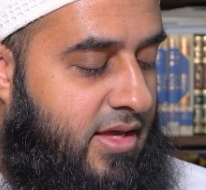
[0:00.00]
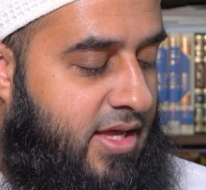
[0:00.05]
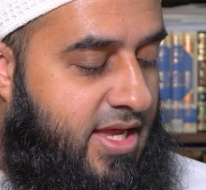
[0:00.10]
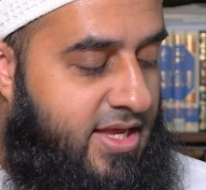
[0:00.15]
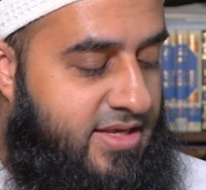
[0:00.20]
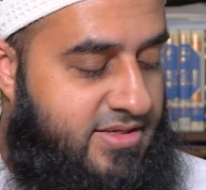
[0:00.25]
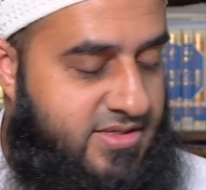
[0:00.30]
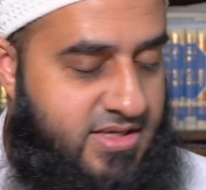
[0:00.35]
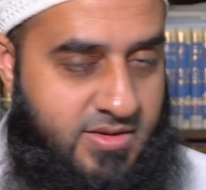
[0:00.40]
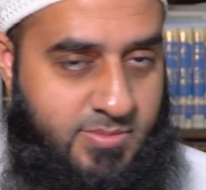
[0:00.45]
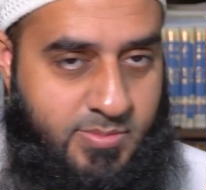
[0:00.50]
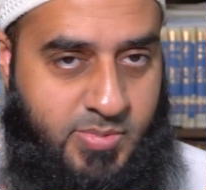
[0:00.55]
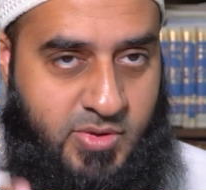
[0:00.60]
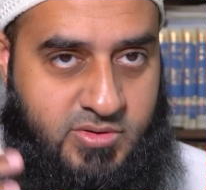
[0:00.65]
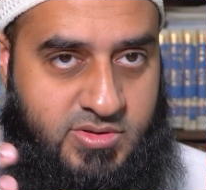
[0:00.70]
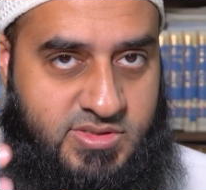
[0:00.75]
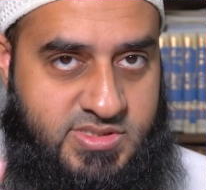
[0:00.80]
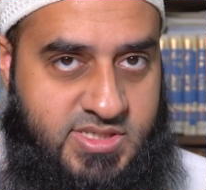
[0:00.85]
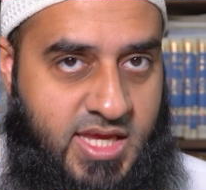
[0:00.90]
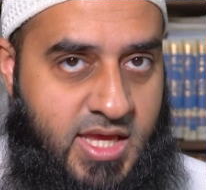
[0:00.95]
He said,
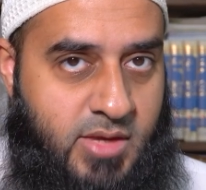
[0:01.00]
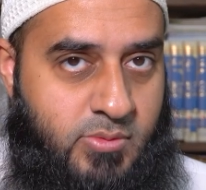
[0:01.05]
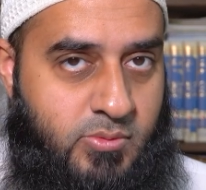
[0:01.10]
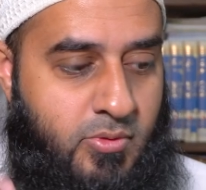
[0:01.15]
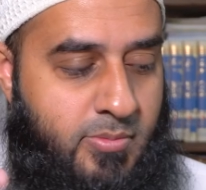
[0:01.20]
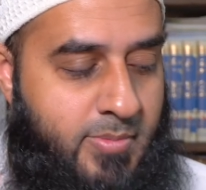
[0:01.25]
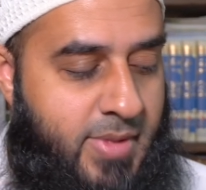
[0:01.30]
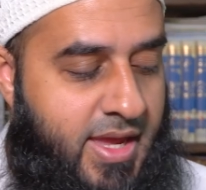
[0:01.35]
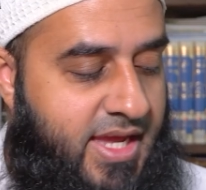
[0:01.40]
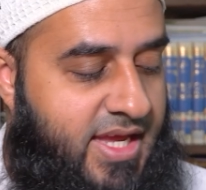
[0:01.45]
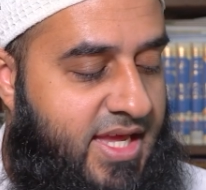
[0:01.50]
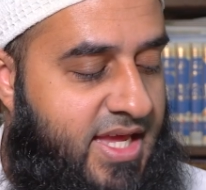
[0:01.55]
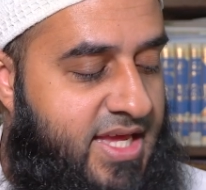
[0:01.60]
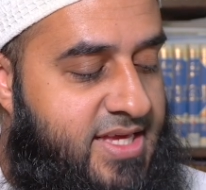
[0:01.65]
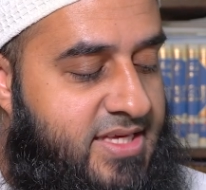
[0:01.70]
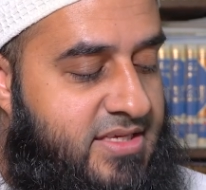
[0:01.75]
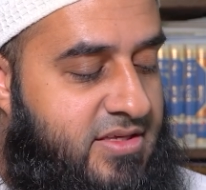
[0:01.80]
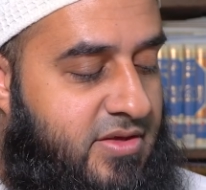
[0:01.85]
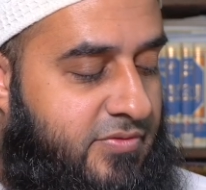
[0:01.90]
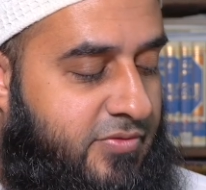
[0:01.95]
because it will make
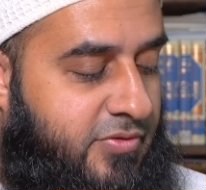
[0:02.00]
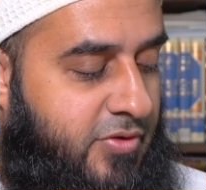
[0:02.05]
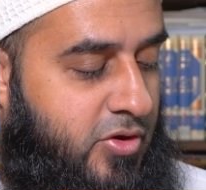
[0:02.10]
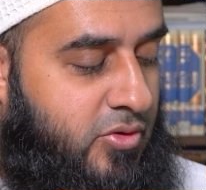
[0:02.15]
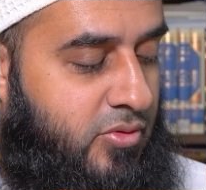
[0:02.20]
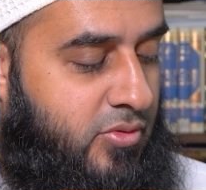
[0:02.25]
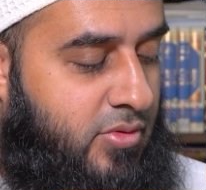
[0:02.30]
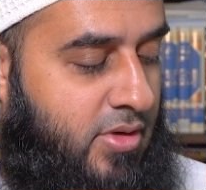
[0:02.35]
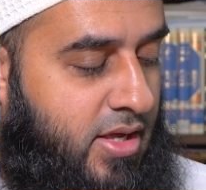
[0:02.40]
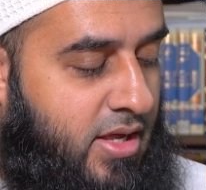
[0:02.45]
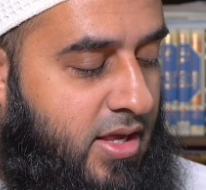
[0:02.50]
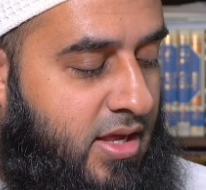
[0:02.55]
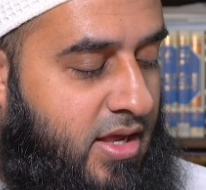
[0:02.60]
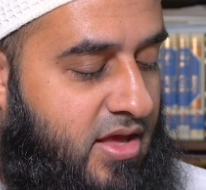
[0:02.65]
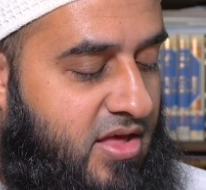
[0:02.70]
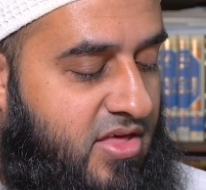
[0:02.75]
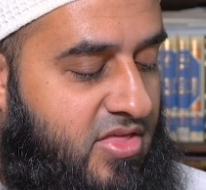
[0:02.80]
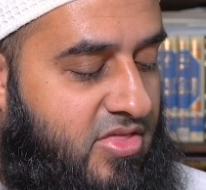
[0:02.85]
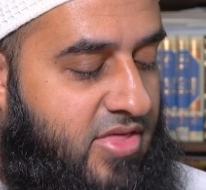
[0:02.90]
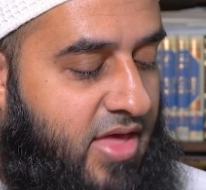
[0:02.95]
easy for you
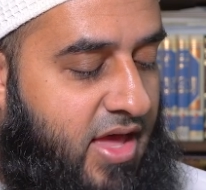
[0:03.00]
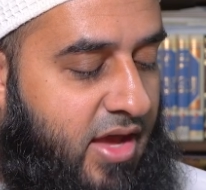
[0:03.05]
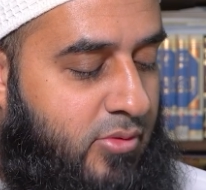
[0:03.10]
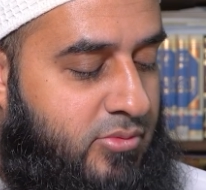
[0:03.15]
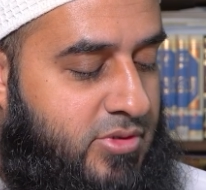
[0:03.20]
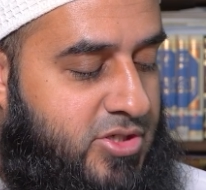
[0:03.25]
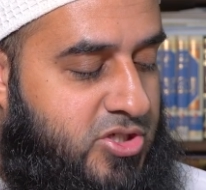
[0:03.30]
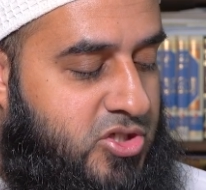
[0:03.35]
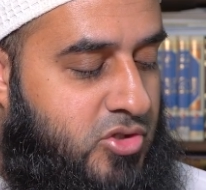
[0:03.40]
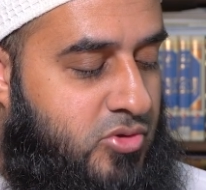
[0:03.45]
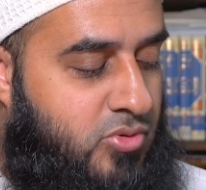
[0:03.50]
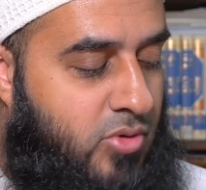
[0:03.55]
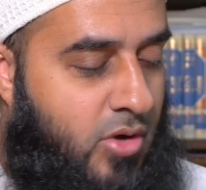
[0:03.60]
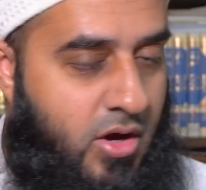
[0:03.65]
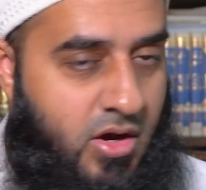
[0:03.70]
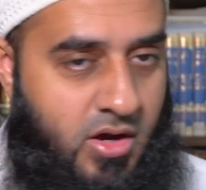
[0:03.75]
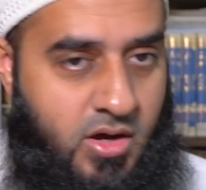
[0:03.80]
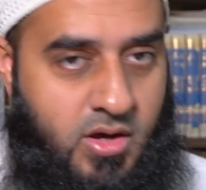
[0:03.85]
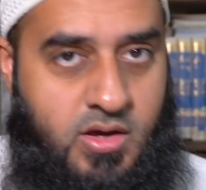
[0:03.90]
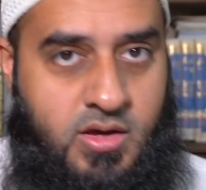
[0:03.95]
that which you
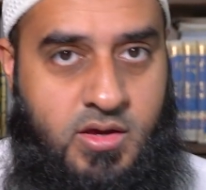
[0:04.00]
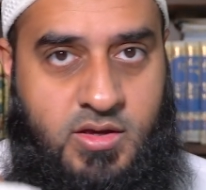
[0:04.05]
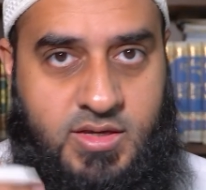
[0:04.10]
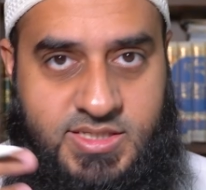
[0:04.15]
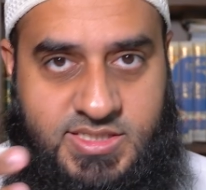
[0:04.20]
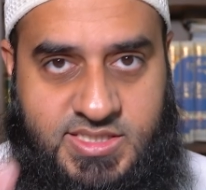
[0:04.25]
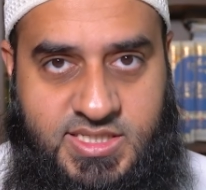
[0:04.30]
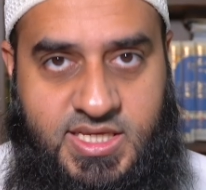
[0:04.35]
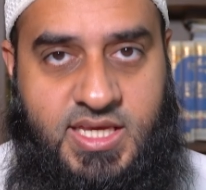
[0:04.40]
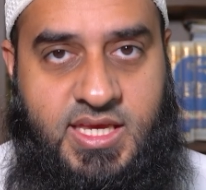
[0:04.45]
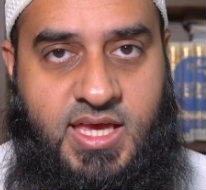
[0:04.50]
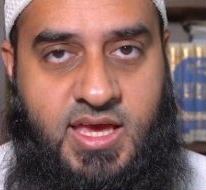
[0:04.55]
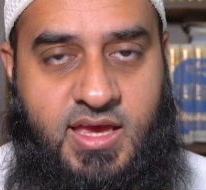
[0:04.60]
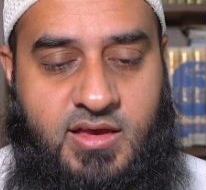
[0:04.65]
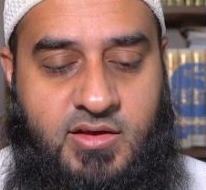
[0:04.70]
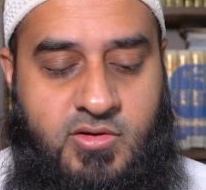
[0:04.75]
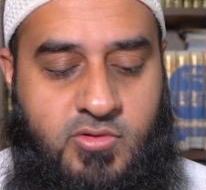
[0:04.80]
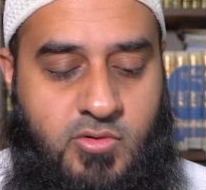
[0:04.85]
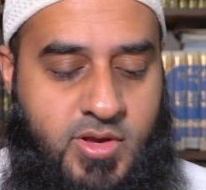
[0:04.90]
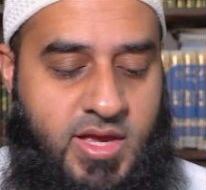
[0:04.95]
are
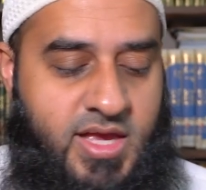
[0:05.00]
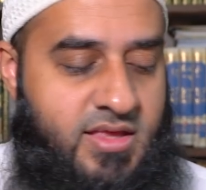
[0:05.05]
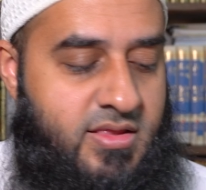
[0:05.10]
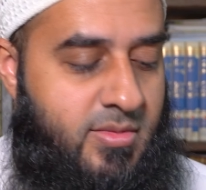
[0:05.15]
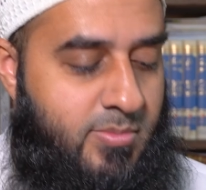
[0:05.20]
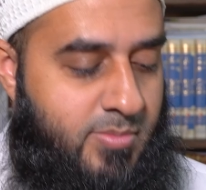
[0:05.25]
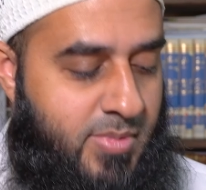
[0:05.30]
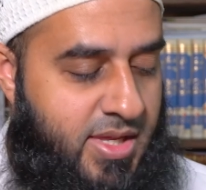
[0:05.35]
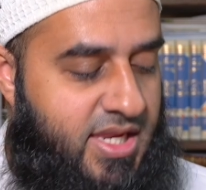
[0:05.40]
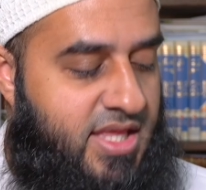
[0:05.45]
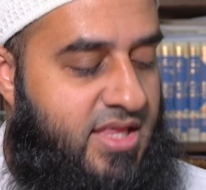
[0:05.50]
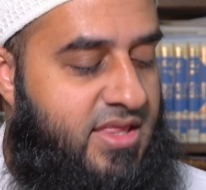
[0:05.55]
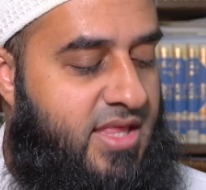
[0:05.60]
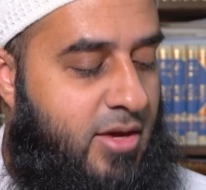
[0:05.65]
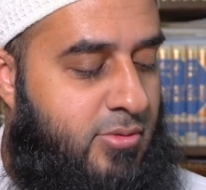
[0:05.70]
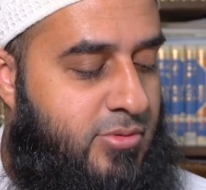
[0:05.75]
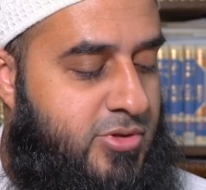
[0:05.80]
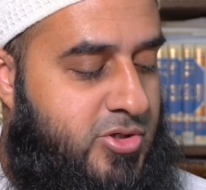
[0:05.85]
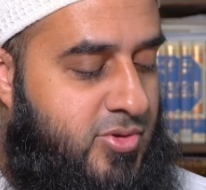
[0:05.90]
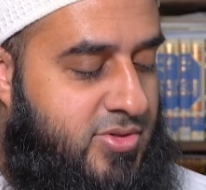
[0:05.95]
seeking. Okay, meaning
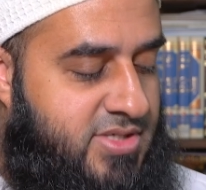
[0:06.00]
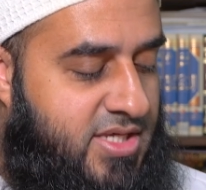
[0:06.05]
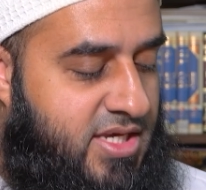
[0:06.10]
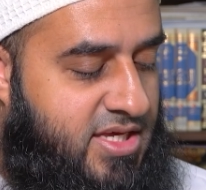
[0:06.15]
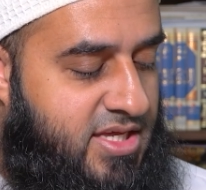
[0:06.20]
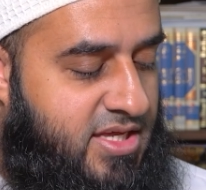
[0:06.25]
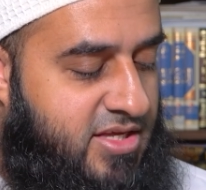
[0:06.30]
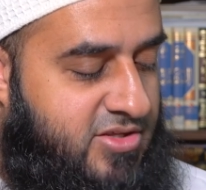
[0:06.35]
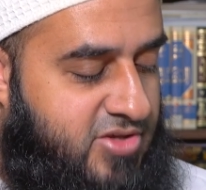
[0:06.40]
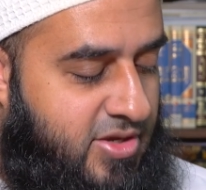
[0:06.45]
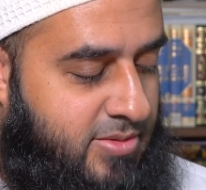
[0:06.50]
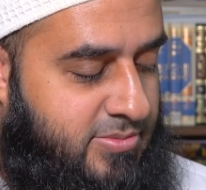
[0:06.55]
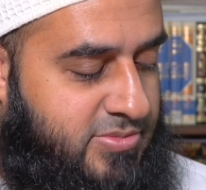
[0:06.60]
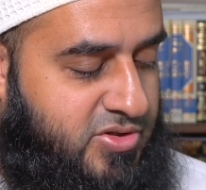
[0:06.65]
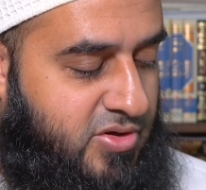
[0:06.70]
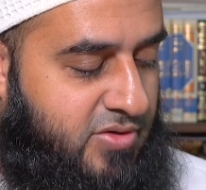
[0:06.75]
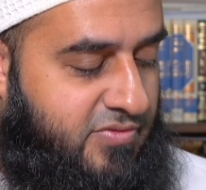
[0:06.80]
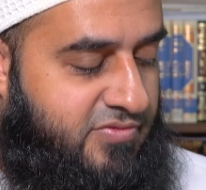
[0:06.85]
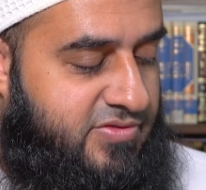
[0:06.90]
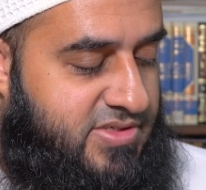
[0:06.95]
that which you are seeking in terms
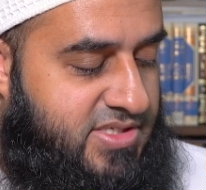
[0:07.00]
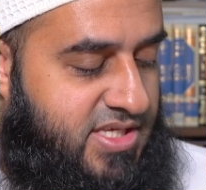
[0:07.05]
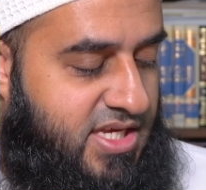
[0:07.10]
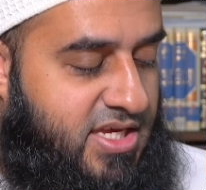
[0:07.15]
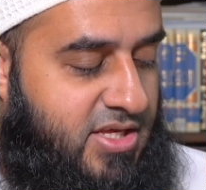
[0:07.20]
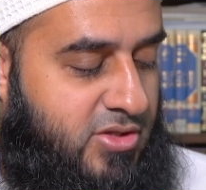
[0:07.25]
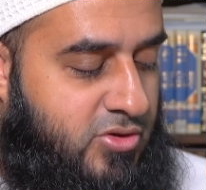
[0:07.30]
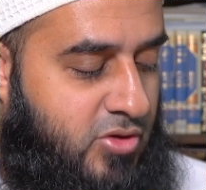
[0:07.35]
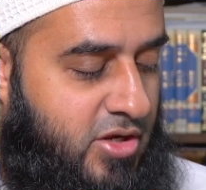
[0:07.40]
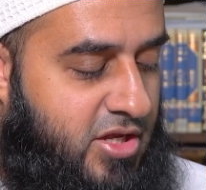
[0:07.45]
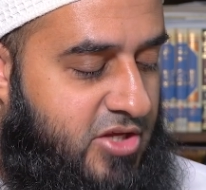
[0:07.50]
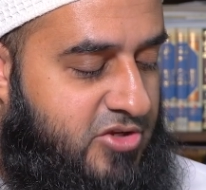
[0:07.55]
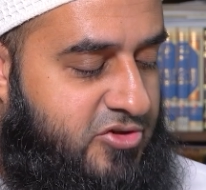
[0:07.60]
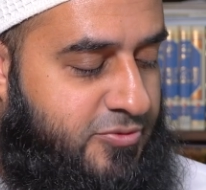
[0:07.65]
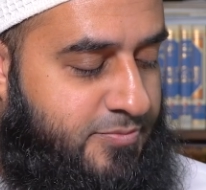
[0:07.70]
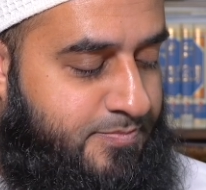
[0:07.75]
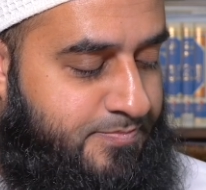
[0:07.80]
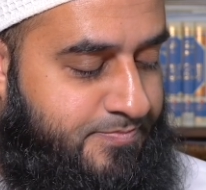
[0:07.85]
of seeking knowledge.